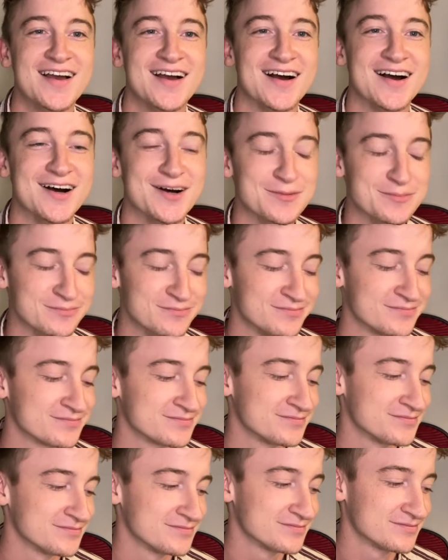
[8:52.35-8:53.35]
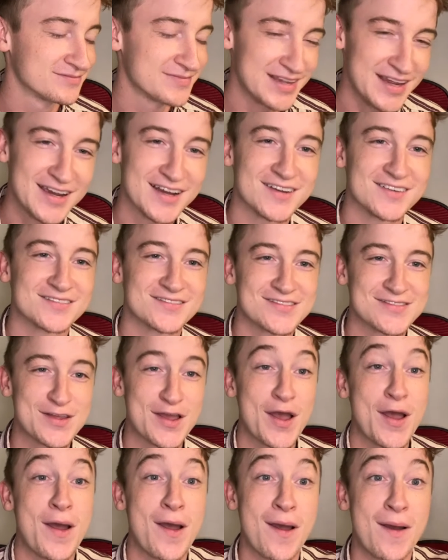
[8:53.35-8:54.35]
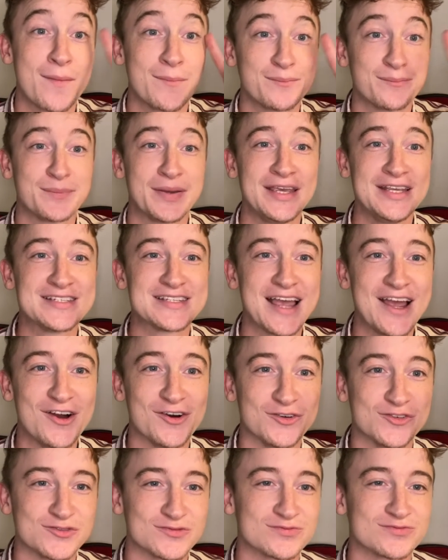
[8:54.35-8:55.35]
Um, yeah. Peace out.